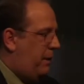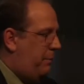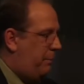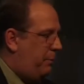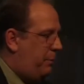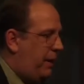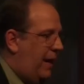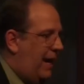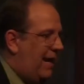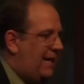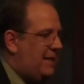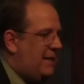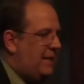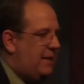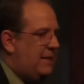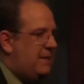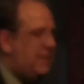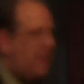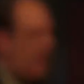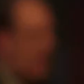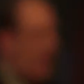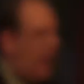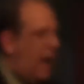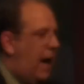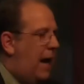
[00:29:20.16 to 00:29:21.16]
about
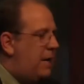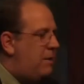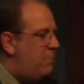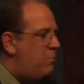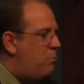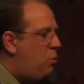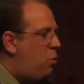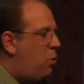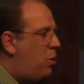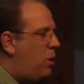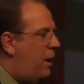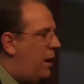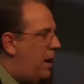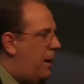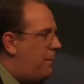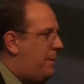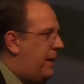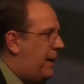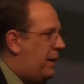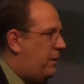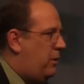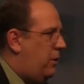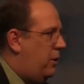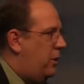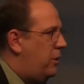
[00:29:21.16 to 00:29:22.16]
practice and more
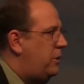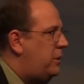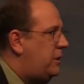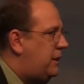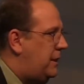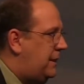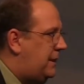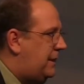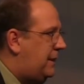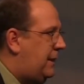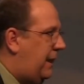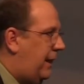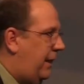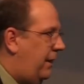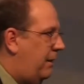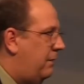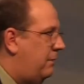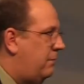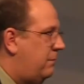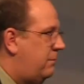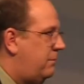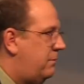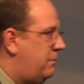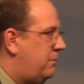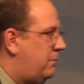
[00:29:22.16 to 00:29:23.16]
about urgency
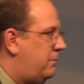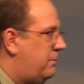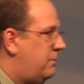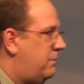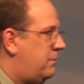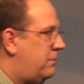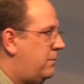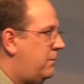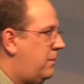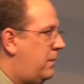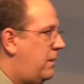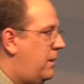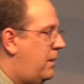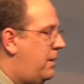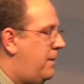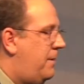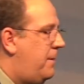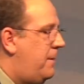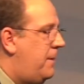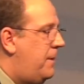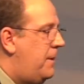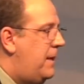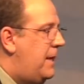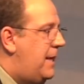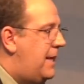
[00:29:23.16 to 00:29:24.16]

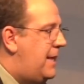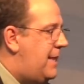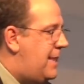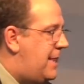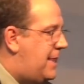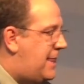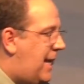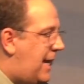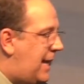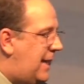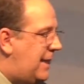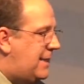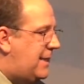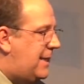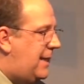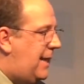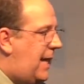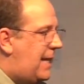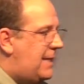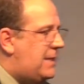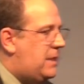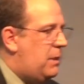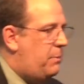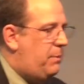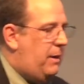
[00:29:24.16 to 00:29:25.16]
that it's
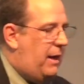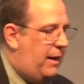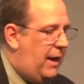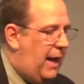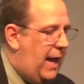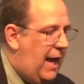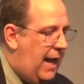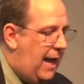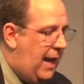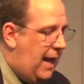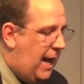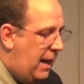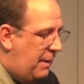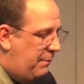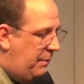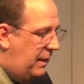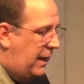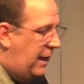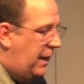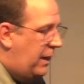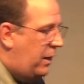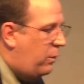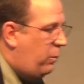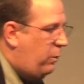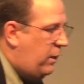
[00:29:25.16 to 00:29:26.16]
less about, hey, I'm
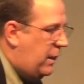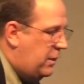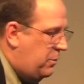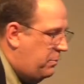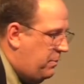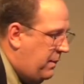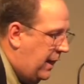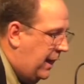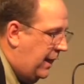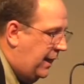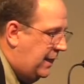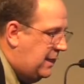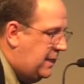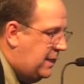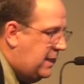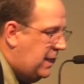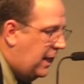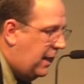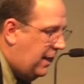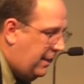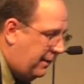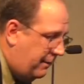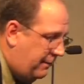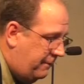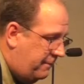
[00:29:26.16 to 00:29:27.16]
here with my
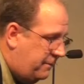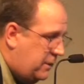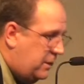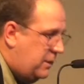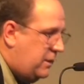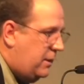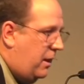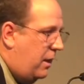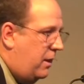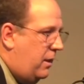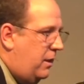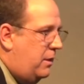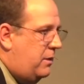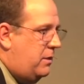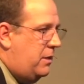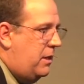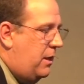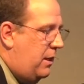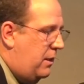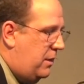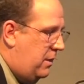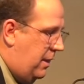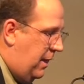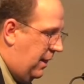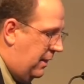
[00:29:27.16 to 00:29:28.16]
doves to, to
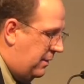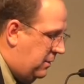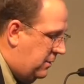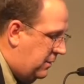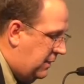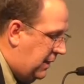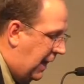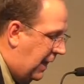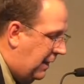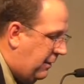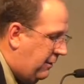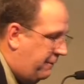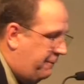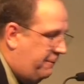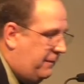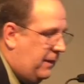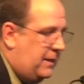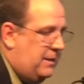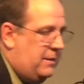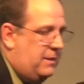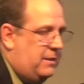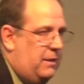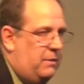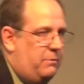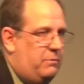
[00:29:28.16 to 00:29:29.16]
uh,
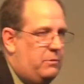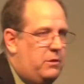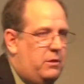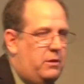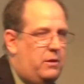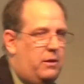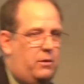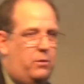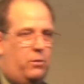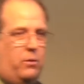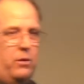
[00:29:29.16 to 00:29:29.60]
sacrifice them to